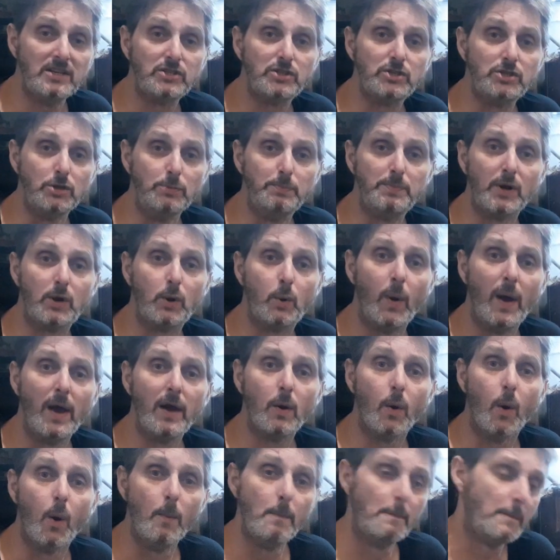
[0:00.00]
super
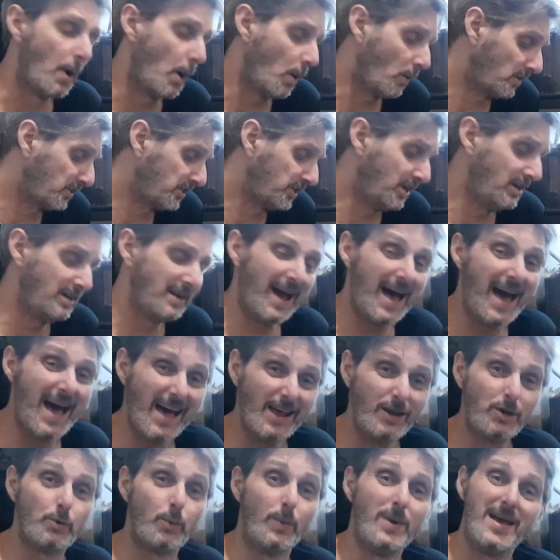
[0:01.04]
quick unboxing
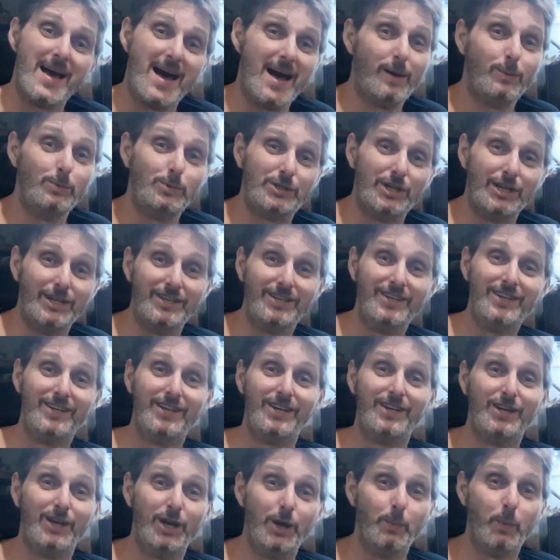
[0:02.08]
and rehousing
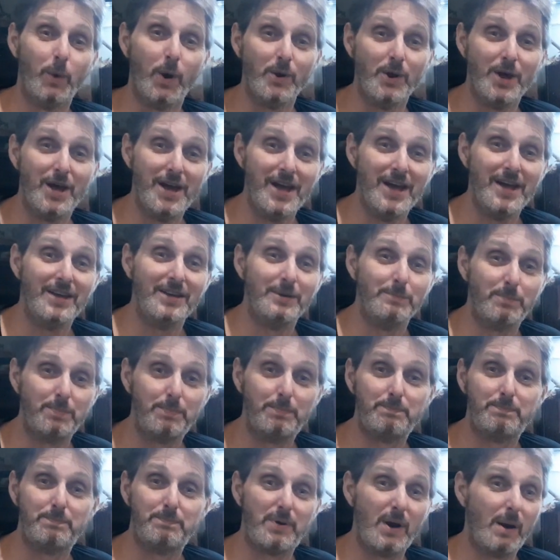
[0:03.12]
in one hit,
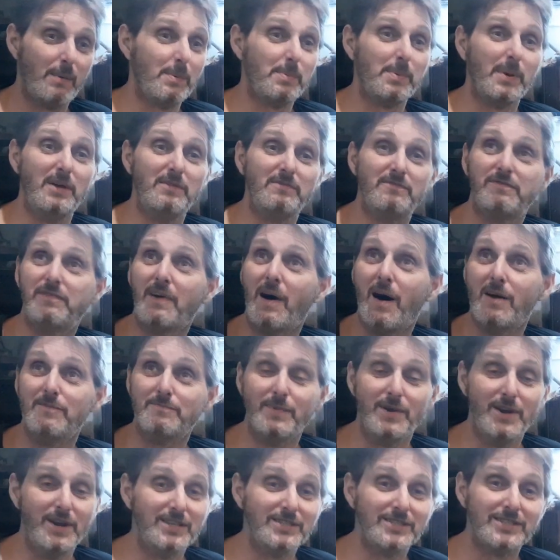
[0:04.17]
probably 5
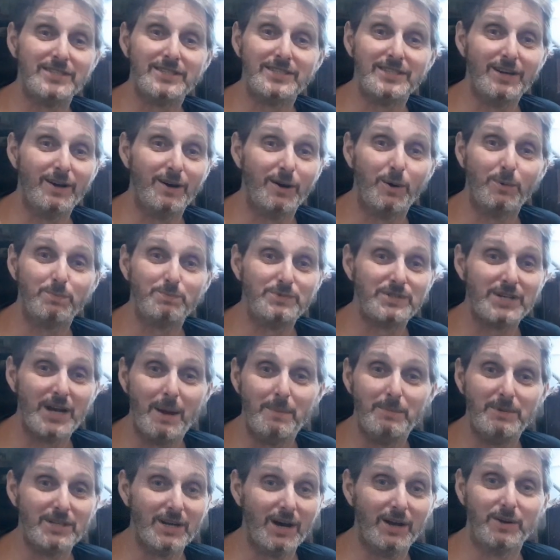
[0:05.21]
minutes, is it? Or 10
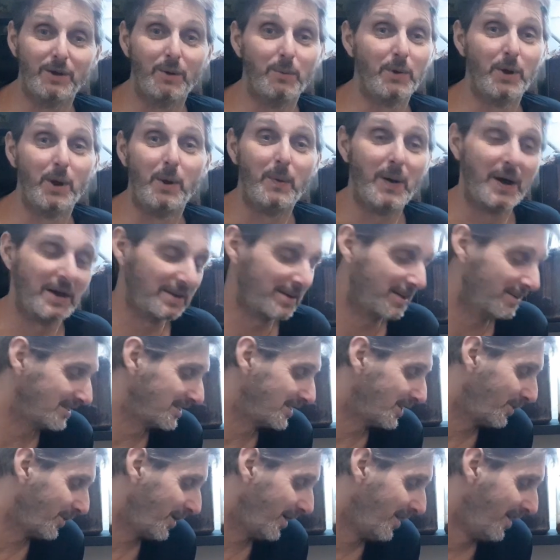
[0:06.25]
minutes? I don't know, I can't
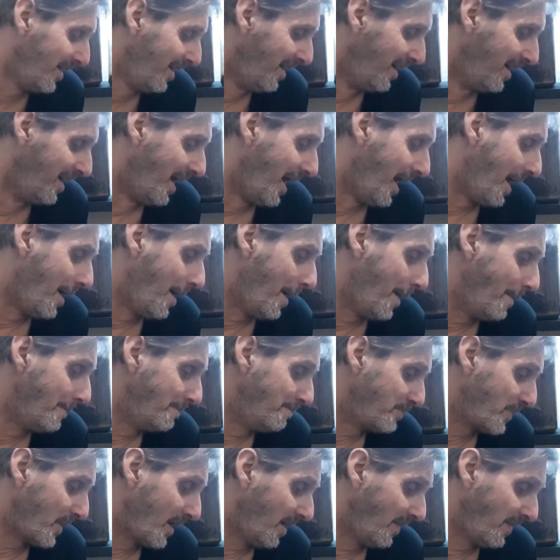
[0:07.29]
tell you.
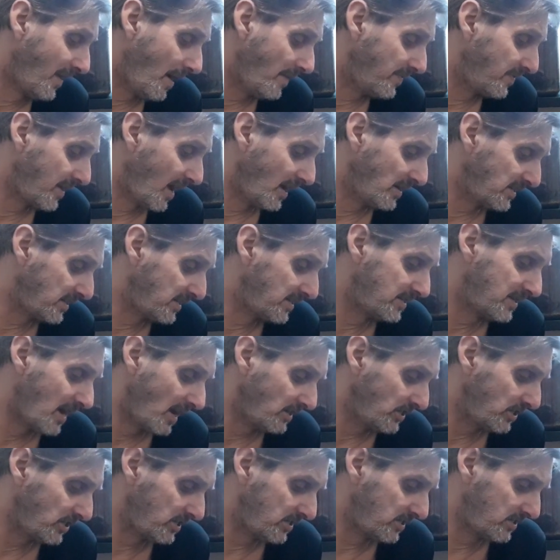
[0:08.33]
And that's
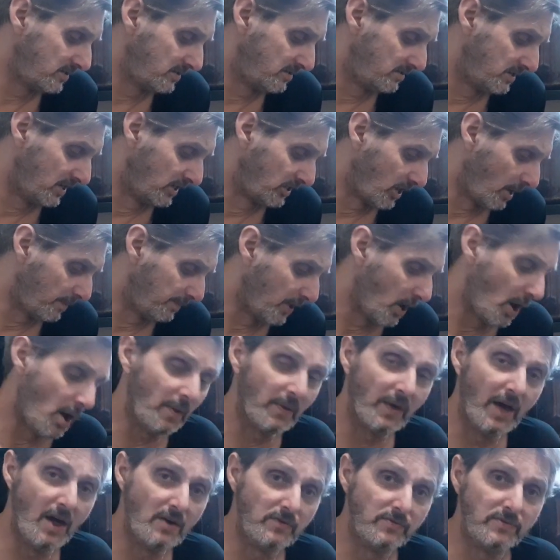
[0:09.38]
the job lot.
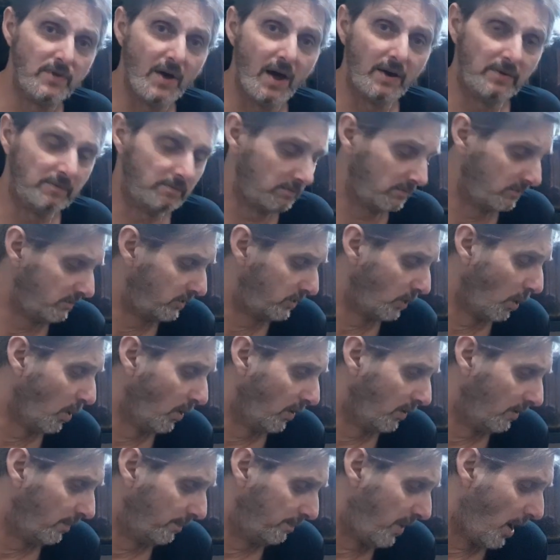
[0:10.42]
They're
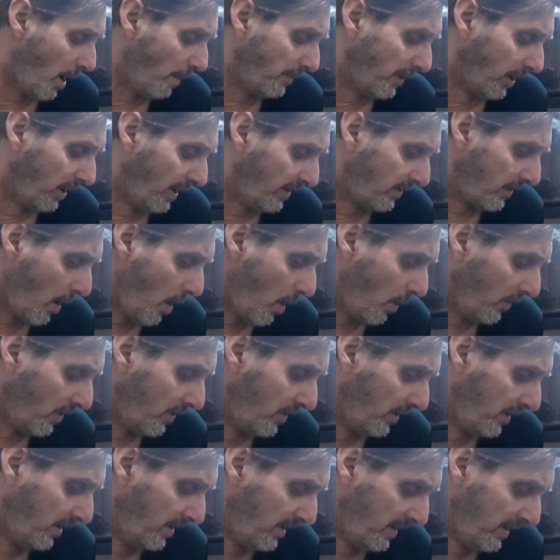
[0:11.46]
done. Pop the lid on,
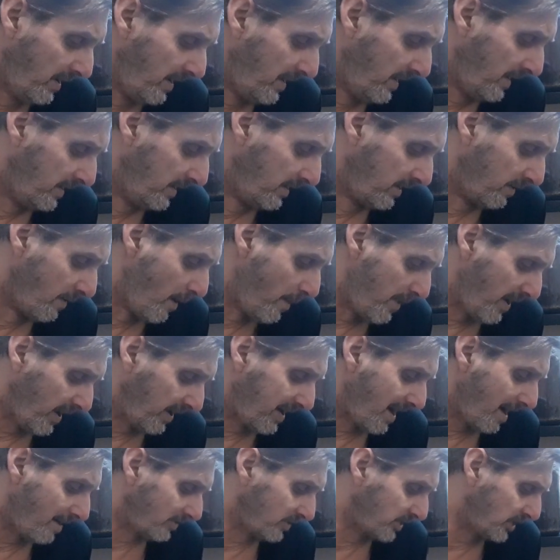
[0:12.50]
give them a bit of
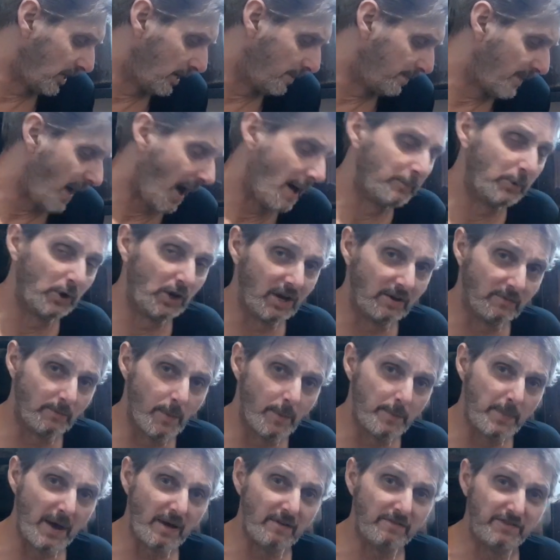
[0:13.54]
calcium. I'm going to give them
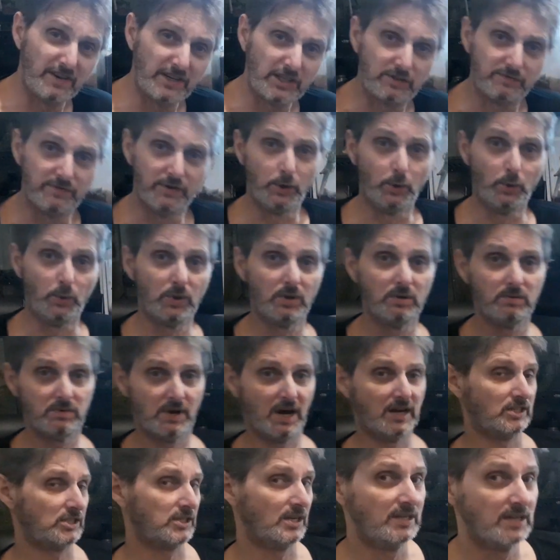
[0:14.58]
a bit of fish food,
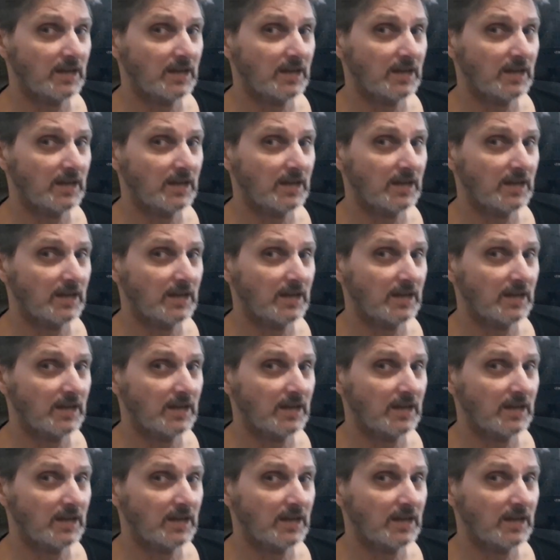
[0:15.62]
actually.